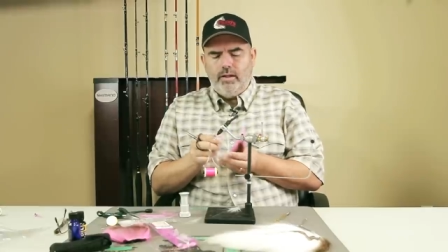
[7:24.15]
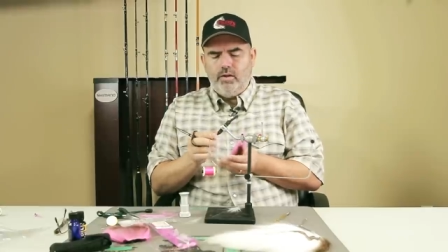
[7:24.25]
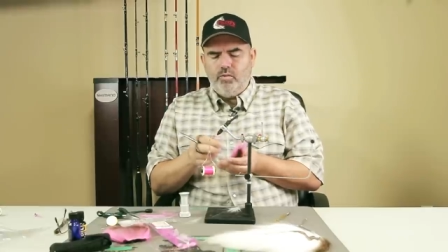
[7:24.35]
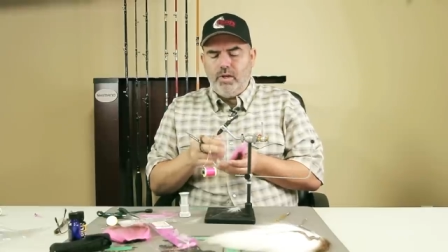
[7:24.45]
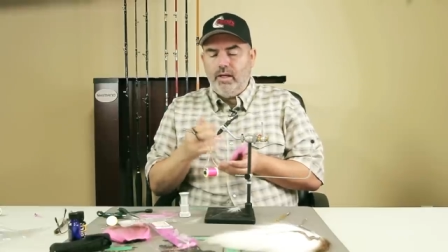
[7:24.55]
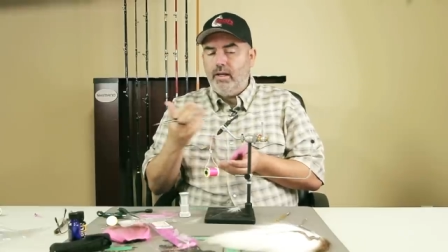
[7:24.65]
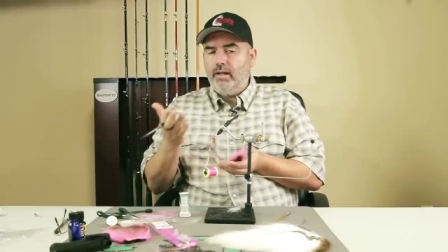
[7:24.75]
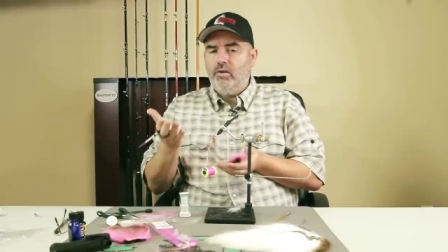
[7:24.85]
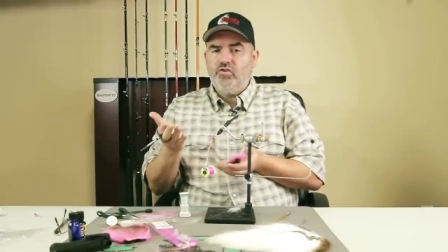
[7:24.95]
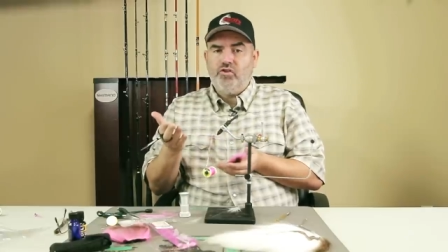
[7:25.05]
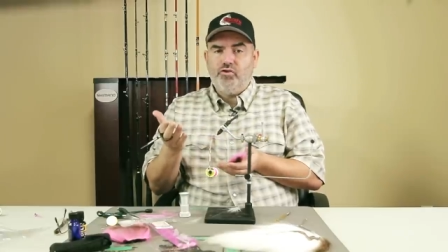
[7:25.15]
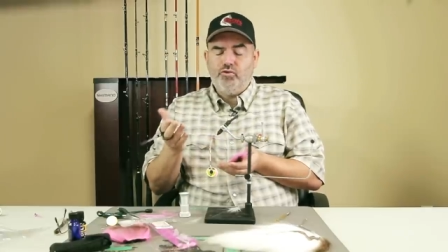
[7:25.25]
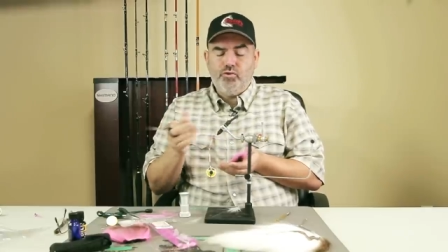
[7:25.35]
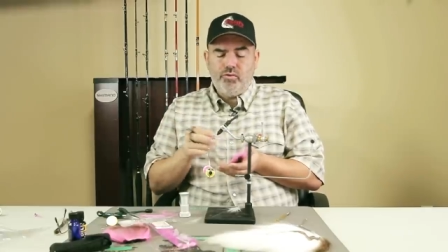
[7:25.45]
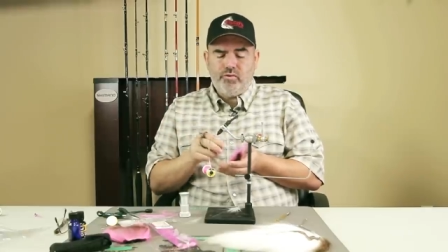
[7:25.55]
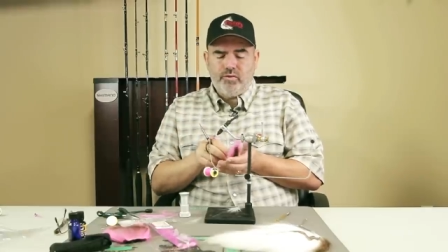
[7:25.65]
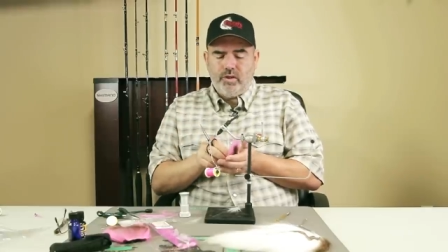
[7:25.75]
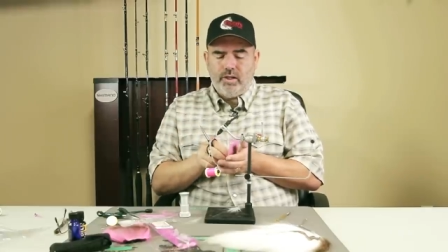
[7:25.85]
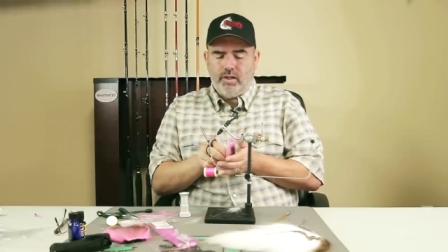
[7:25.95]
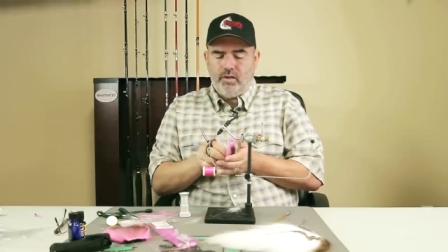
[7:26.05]
Use pink, I can use chartreuse,
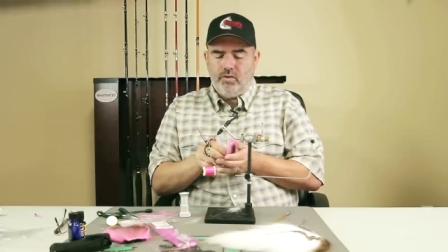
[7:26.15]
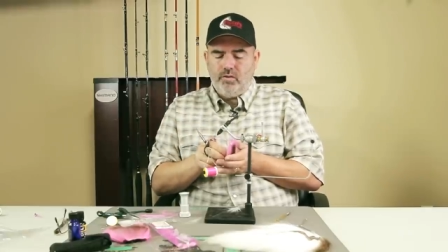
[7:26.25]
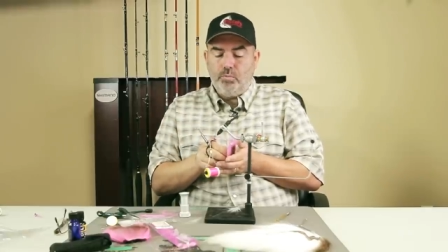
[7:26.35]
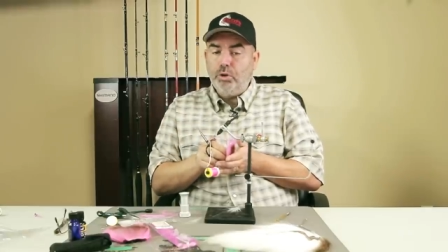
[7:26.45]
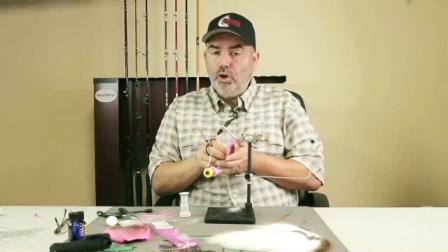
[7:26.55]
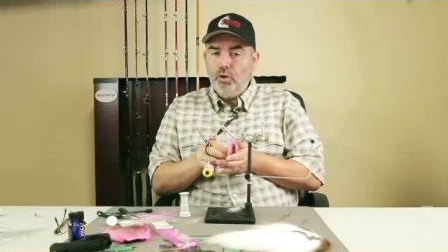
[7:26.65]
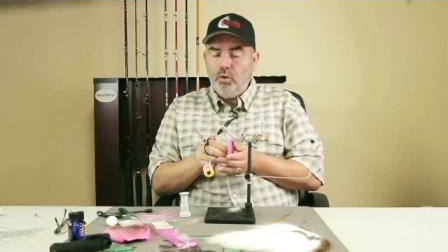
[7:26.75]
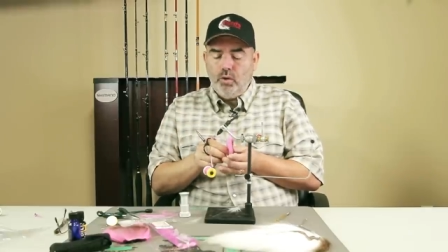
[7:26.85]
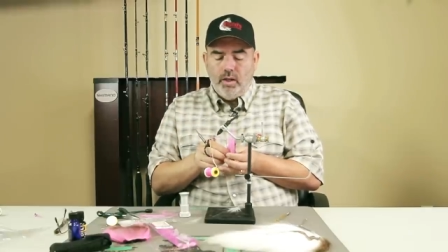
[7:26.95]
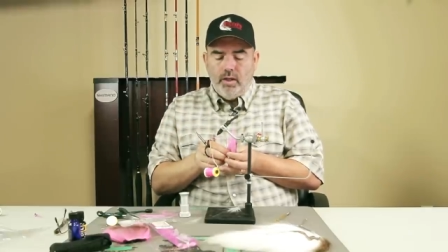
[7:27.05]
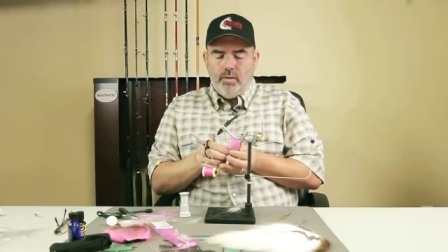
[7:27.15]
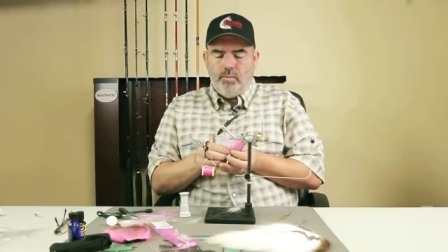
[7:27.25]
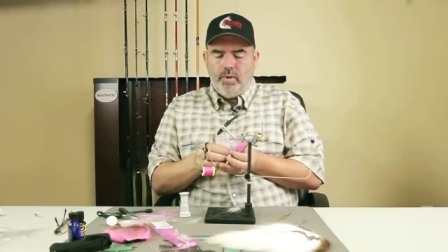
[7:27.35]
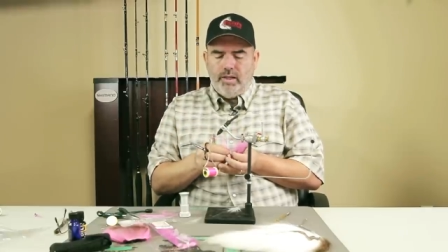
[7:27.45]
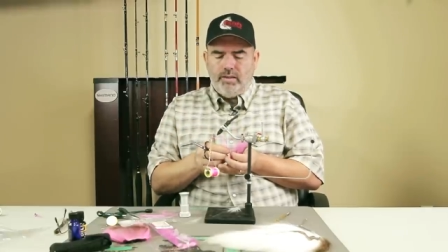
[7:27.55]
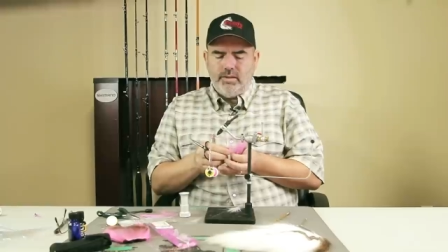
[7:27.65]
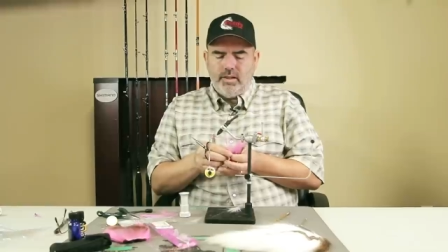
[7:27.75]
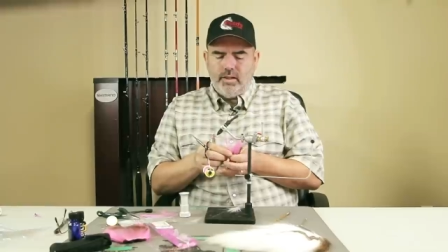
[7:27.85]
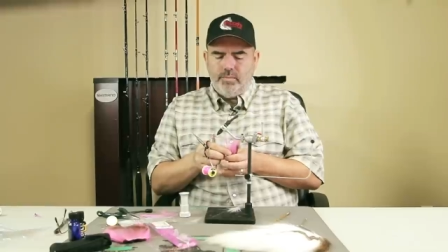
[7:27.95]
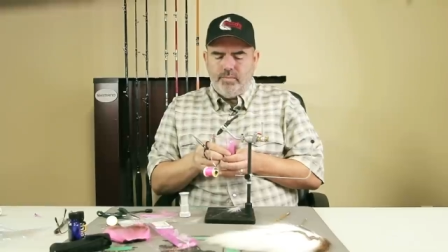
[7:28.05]
I can use blue, but
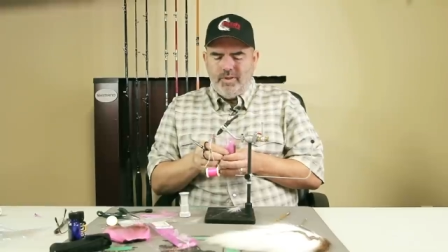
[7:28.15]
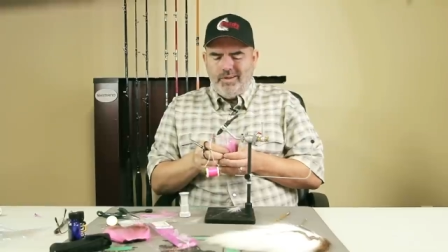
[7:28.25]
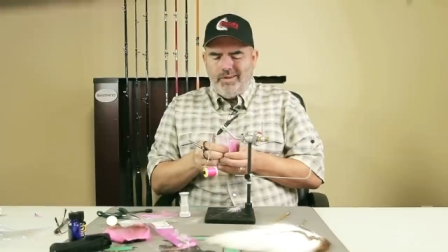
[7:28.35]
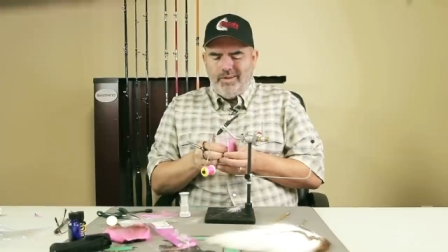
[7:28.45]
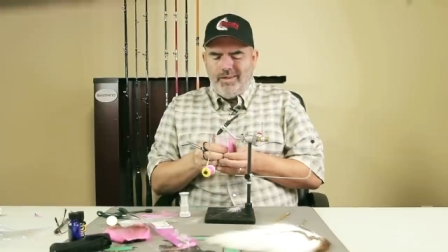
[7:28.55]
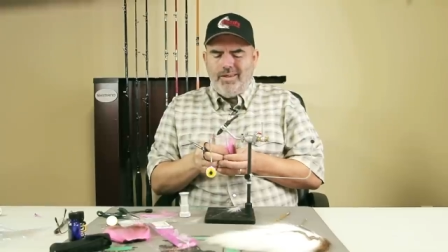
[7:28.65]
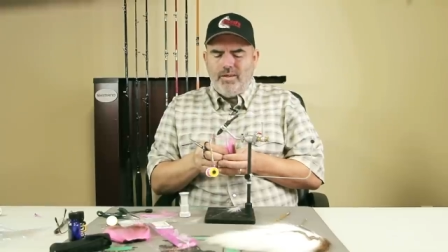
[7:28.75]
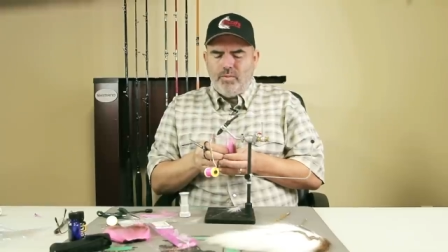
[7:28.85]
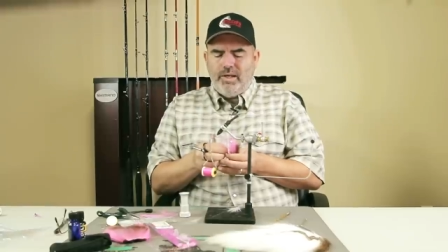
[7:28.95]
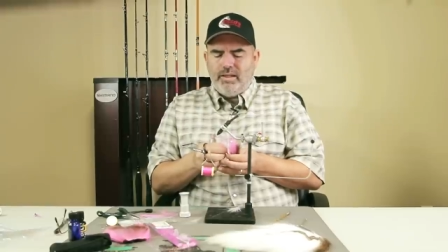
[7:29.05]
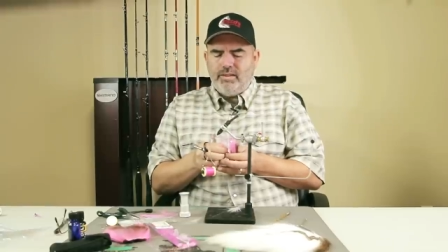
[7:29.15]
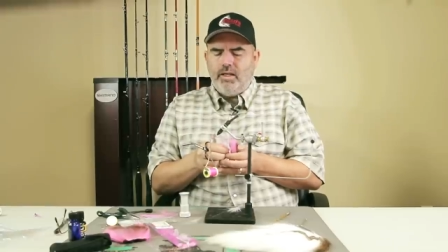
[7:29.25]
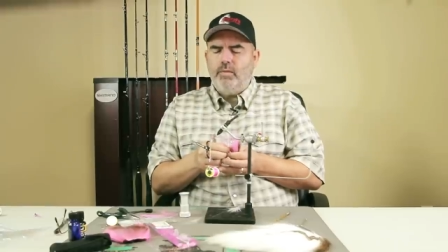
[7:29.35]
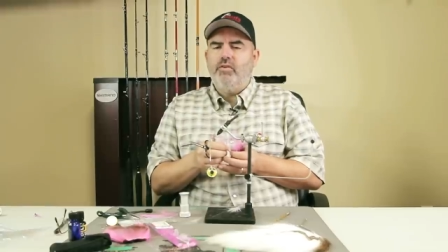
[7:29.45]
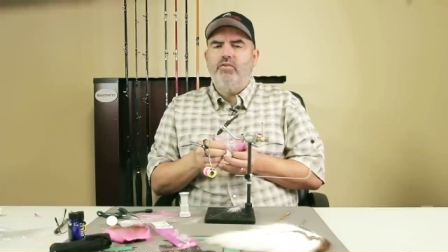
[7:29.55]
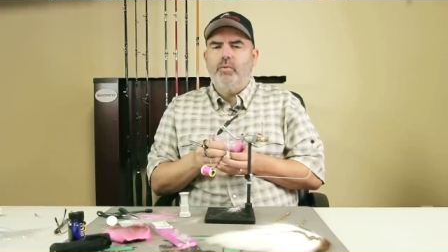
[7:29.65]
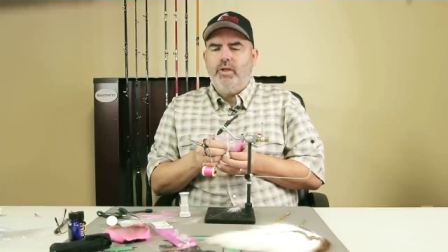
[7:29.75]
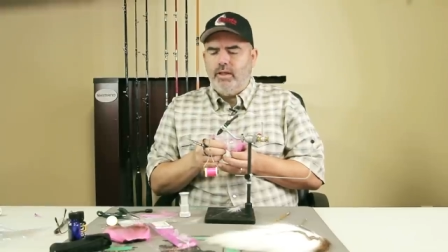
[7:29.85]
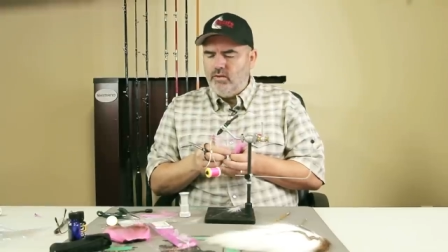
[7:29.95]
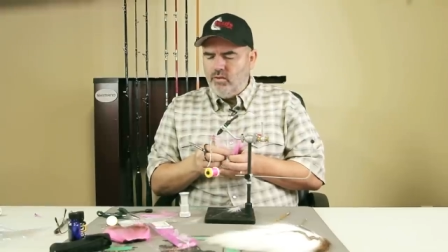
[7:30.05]
uh, yeah, they're pink salmon, so
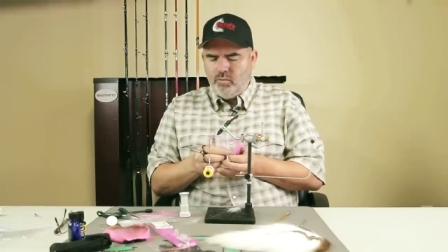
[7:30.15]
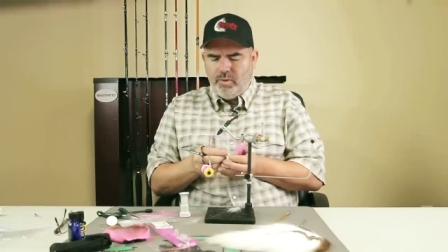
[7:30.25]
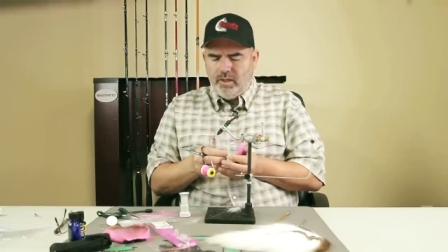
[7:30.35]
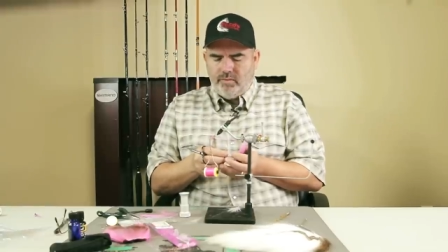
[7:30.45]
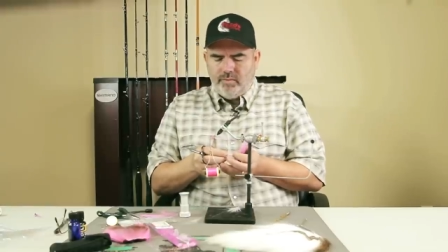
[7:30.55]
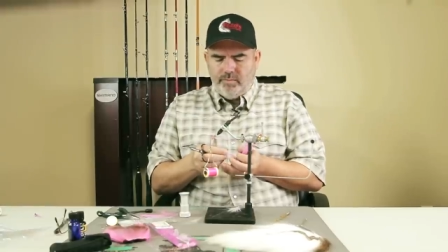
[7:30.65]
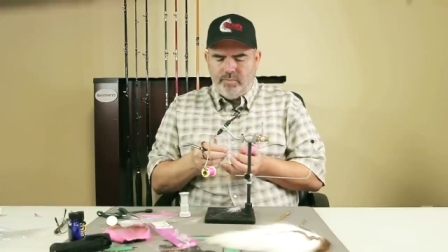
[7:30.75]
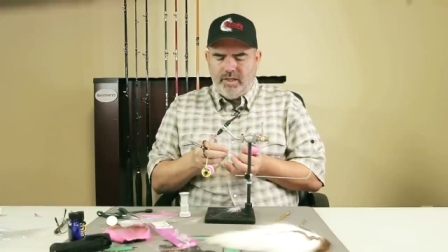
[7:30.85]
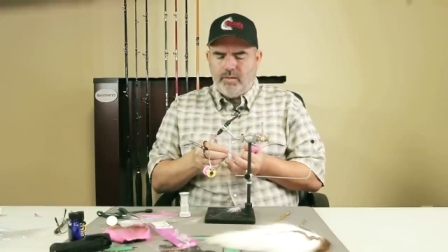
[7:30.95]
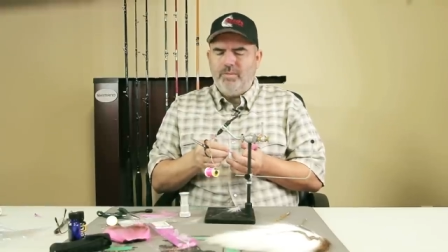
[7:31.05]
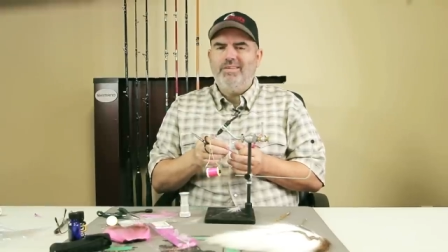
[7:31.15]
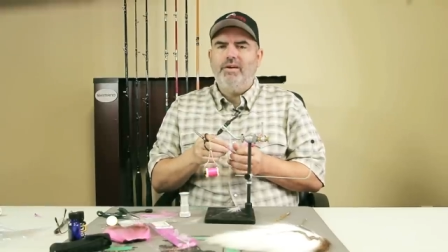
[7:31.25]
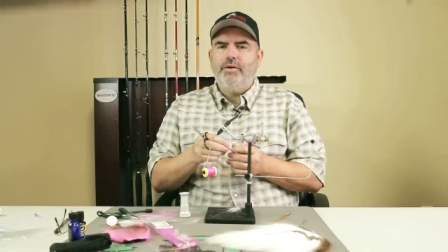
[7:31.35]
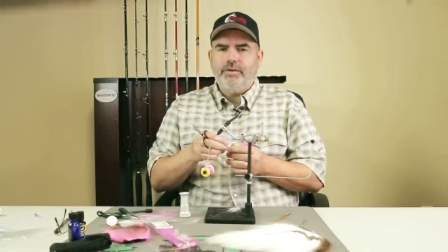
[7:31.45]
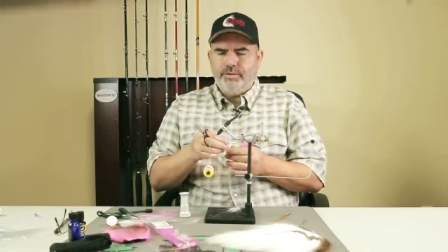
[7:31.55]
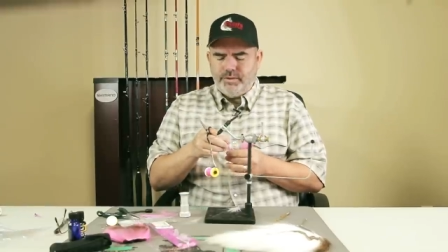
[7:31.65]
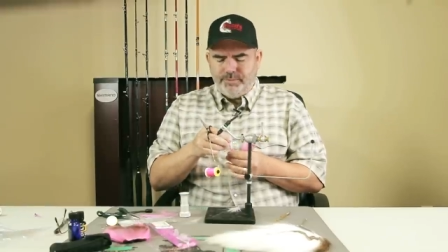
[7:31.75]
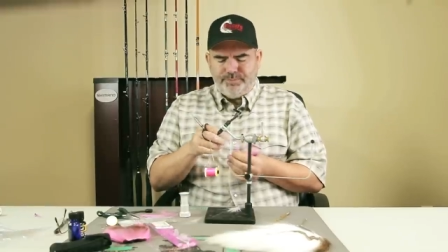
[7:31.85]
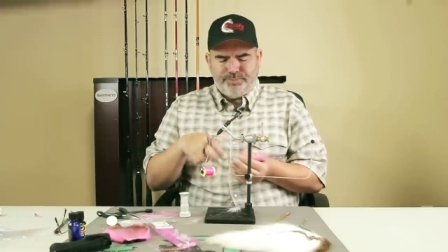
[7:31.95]
we like to use pink, pink materials.